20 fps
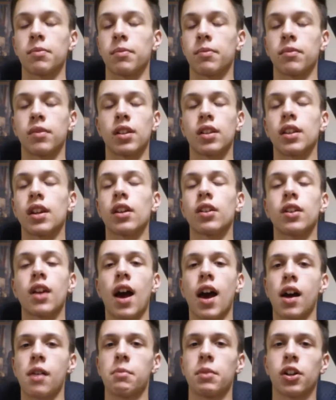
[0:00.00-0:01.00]
They are
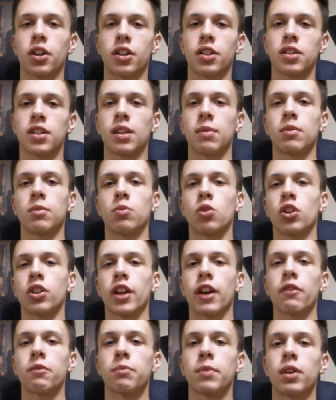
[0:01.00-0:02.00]
not America's team anymore.
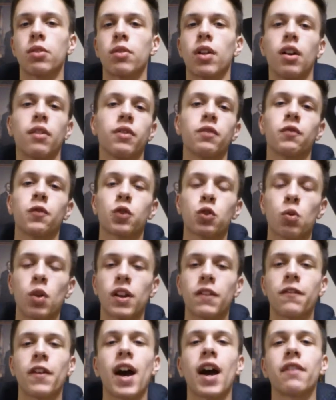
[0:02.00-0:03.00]
They haven't been relevant for
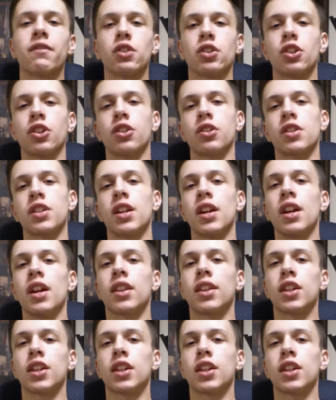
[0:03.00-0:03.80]
25 years.